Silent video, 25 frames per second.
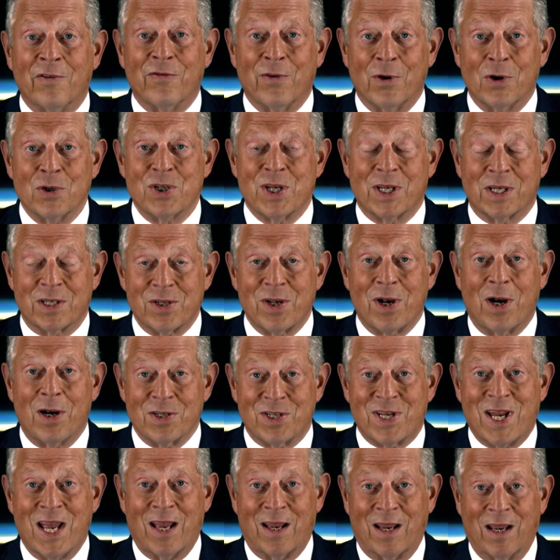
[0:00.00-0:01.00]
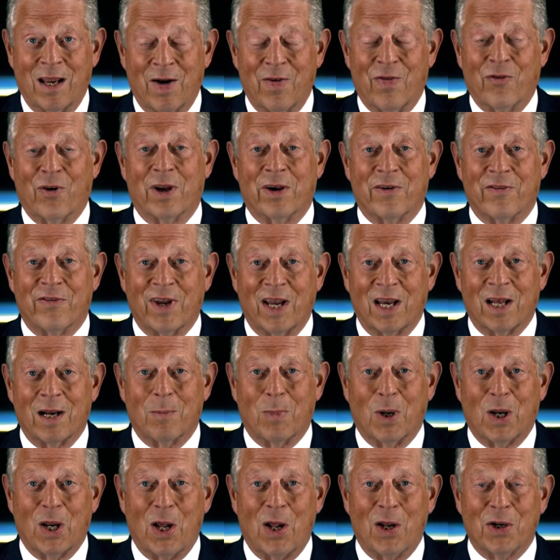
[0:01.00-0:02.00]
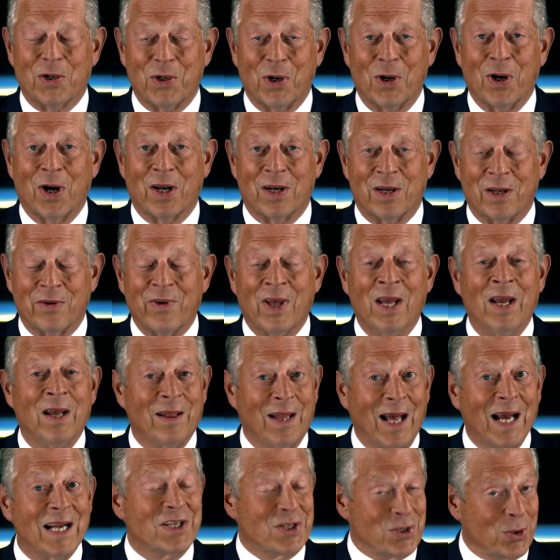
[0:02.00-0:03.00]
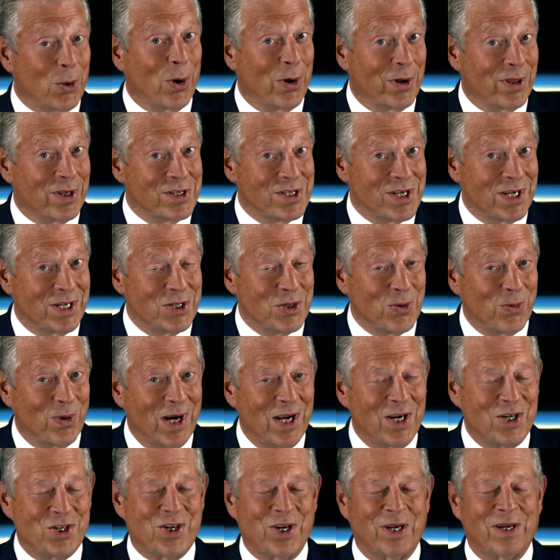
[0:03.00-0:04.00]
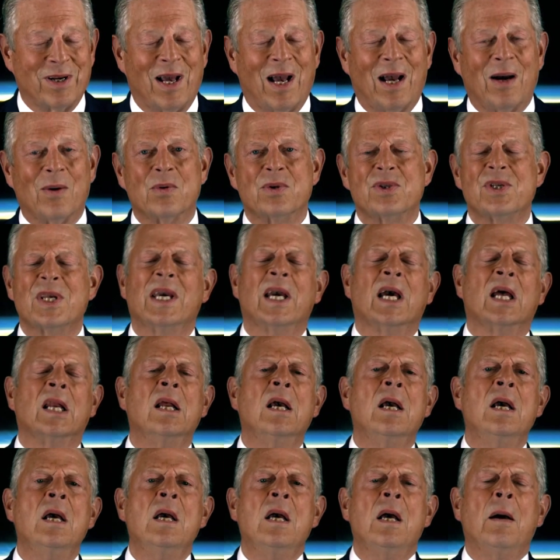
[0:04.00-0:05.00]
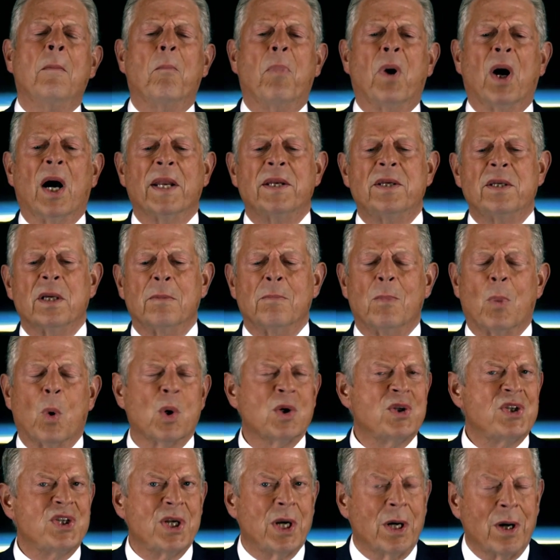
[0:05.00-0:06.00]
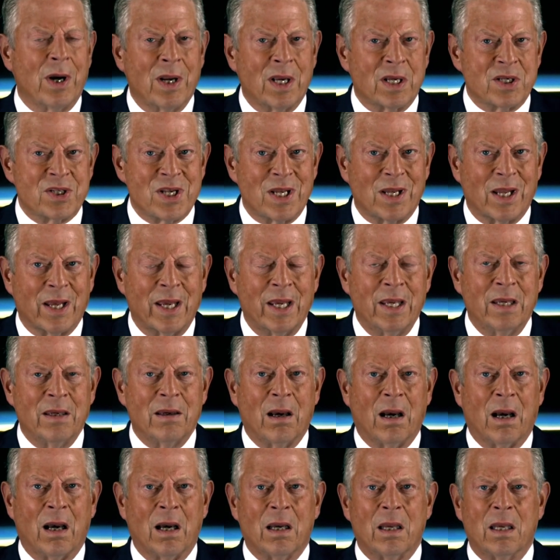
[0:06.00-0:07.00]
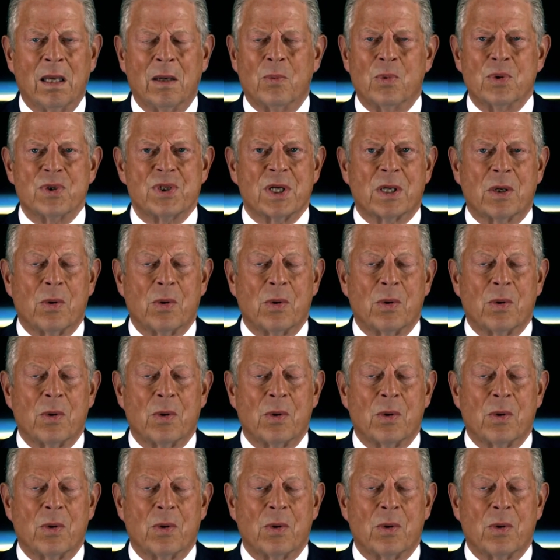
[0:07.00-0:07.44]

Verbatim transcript: first exhausting every available alternative. That's sort of the situation I was in. But more seriously, it was a